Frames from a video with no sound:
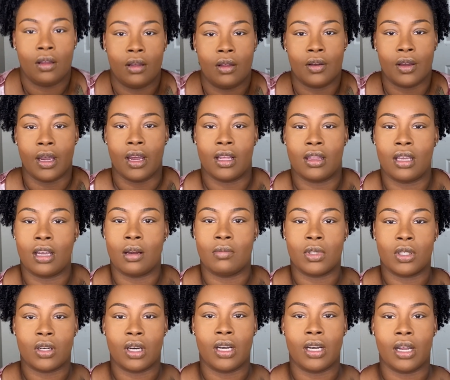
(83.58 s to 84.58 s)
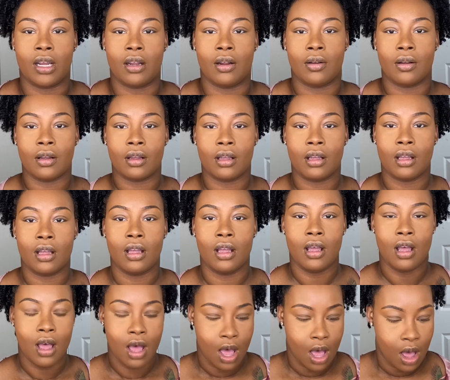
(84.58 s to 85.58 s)
Okay, I think I'm straight now.
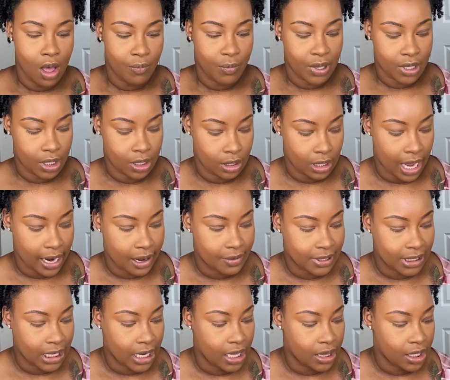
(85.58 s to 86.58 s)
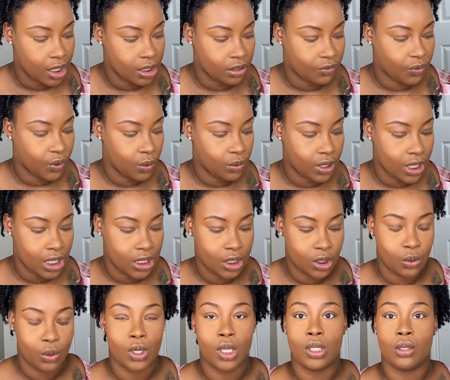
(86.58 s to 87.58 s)
But like I was saying, there's a few things that
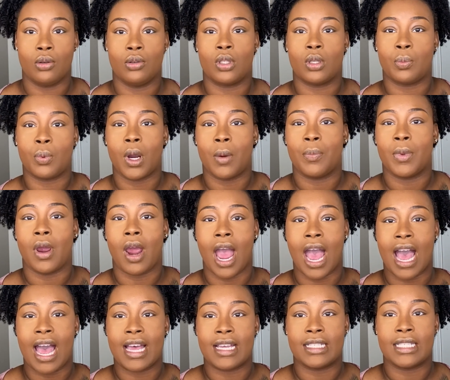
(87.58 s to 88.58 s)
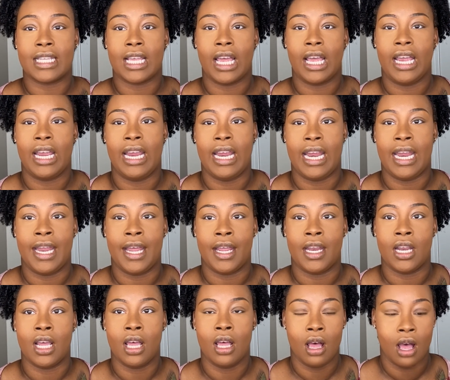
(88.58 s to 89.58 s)
you can use to prep your eyes,
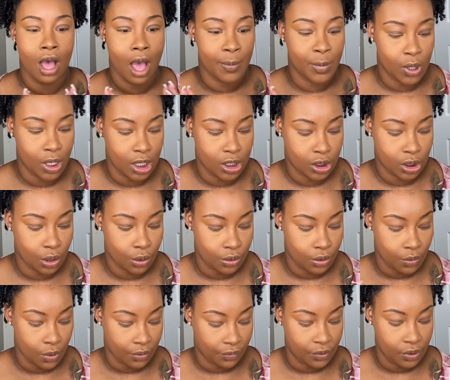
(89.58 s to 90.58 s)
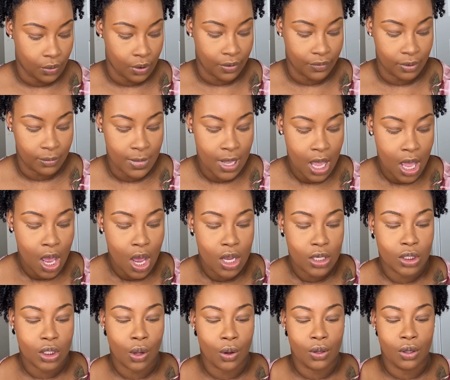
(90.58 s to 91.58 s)
and I'm going to show you a few of them.
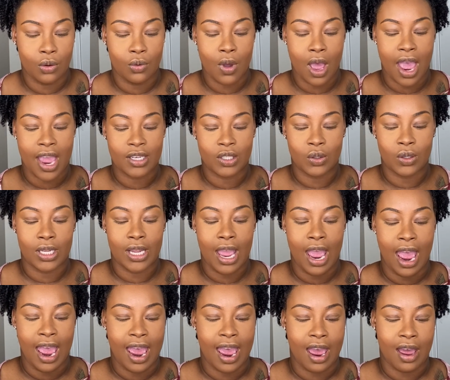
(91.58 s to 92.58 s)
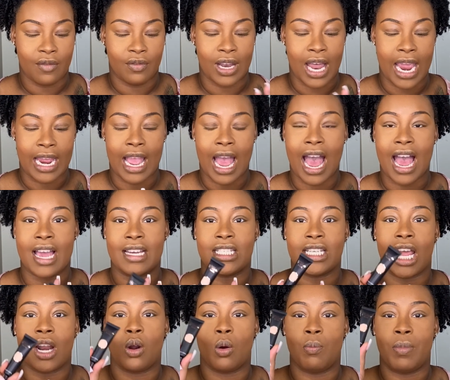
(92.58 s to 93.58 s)
So you actually have like
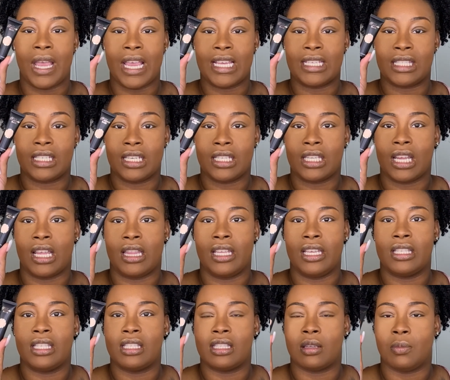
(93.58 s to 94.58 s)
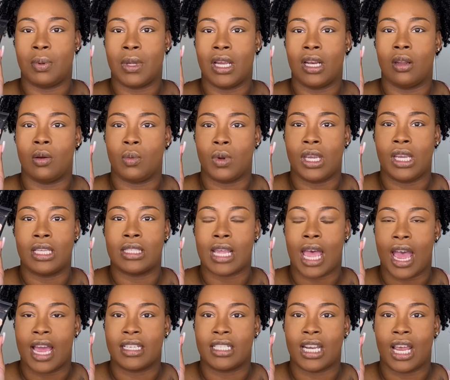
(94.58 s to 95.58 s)
eyeshadow bases, and this is the P. Louise
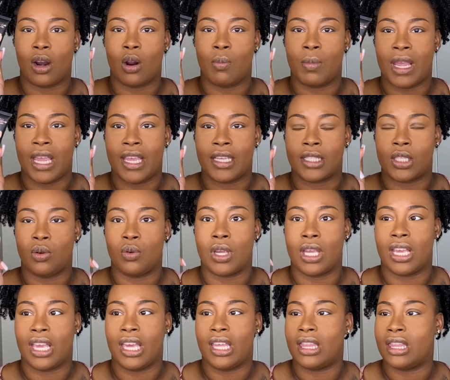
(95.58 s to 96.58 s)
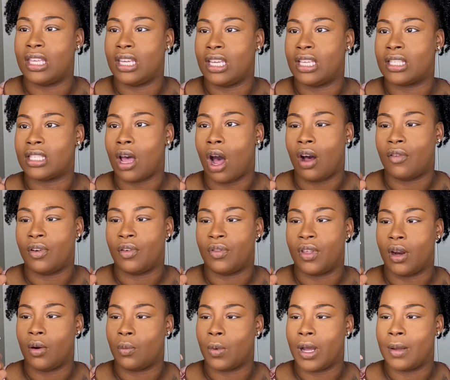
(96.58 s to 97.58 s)
eyeshadow base. You can get this off of
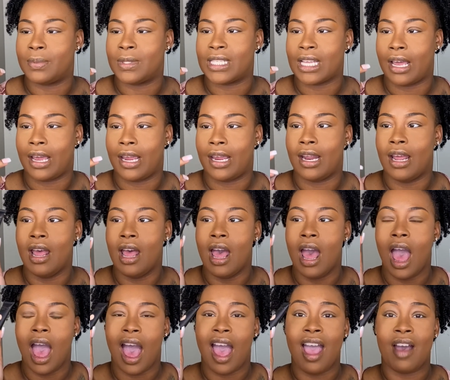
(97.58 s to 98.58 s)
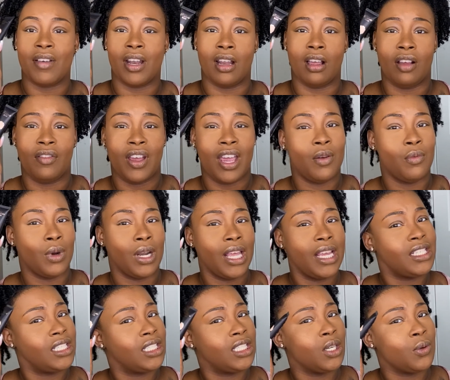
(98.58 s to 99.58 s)
their website. I have a love-hate
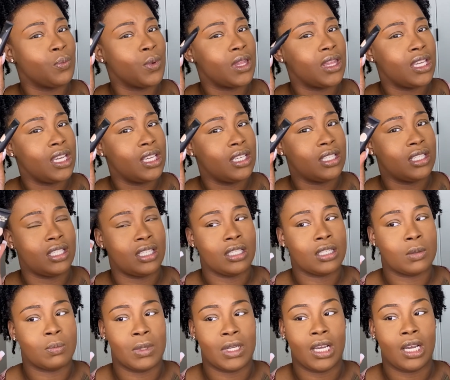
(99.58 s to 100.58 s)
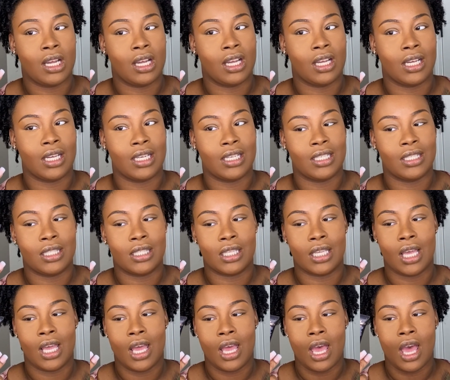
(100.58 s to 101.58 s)
relationship with this just because
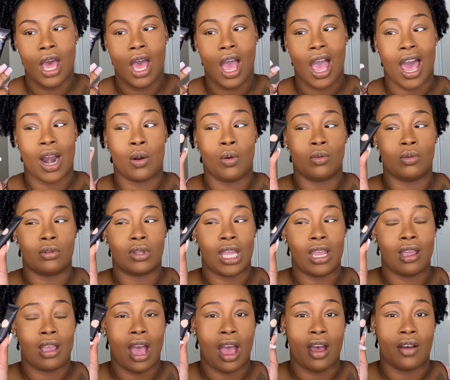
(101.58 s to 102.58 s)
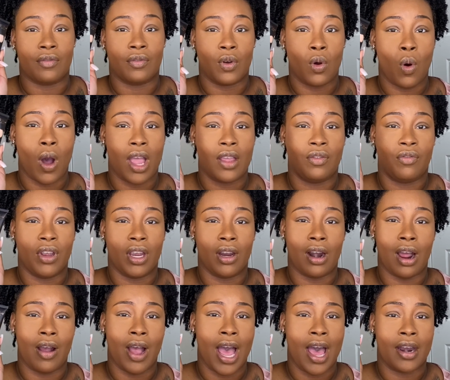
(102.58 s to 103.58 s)
I don't think I've quite figured
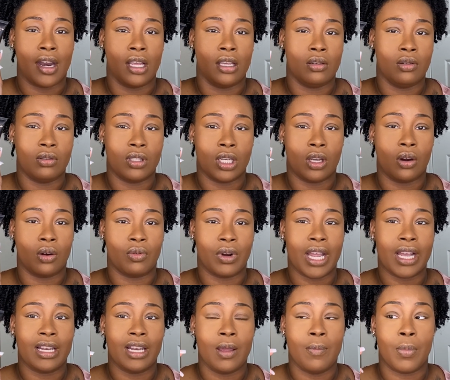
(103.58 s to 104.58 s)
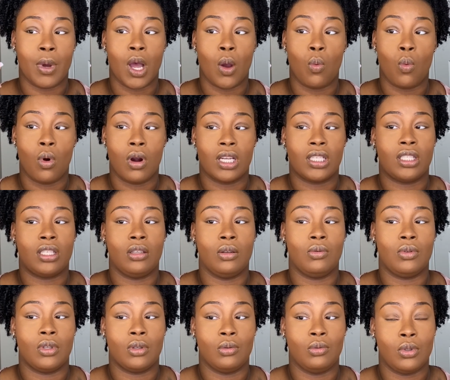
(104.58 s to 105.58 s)
out how to use it correctly, but once you
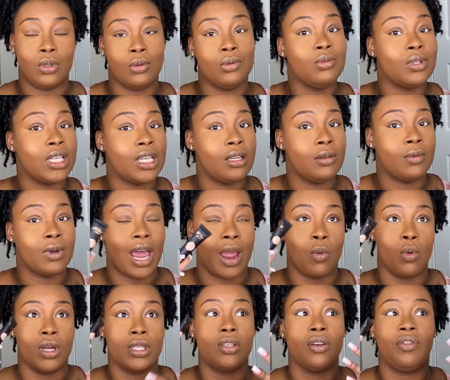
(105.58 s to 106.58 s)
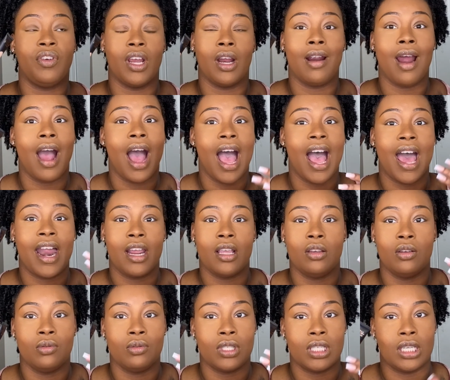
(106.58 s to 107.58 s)
do use it, like once you figure out how to
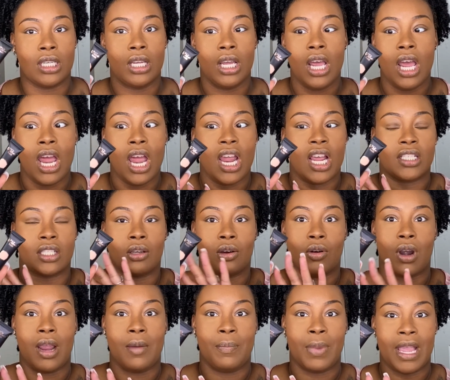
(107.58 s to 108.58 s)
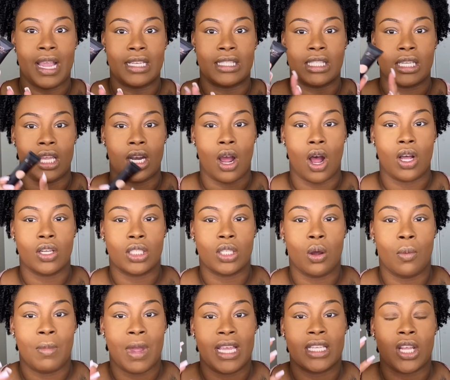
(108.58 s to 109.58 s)
use it, it's a great base. It also
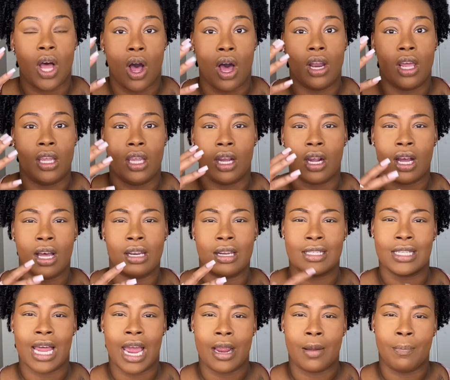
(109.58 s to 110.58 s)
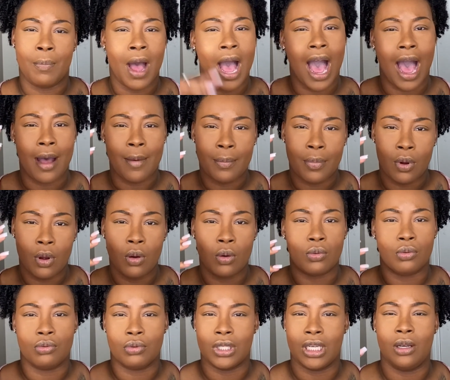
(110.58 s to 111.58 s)
makes all of your colors like pop
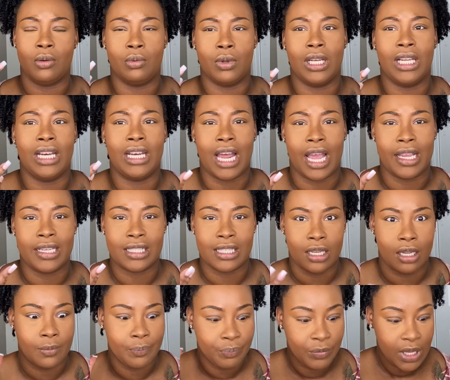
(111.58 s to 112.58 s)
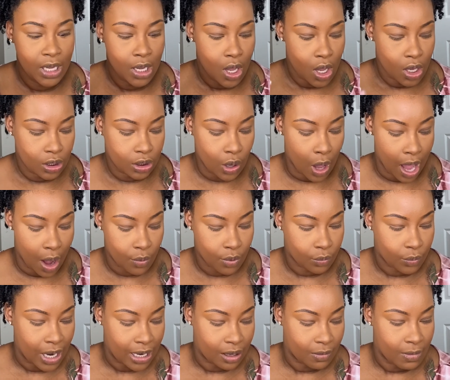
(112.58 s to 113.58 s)
really, really nicely. So I would
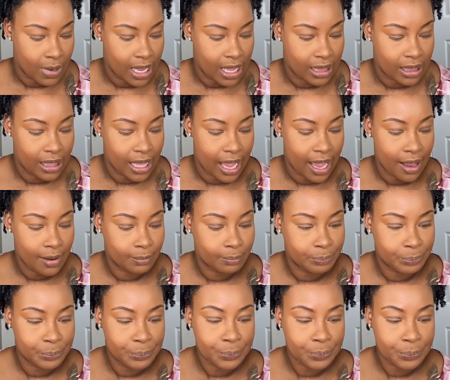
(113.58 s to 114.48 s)
recommend that.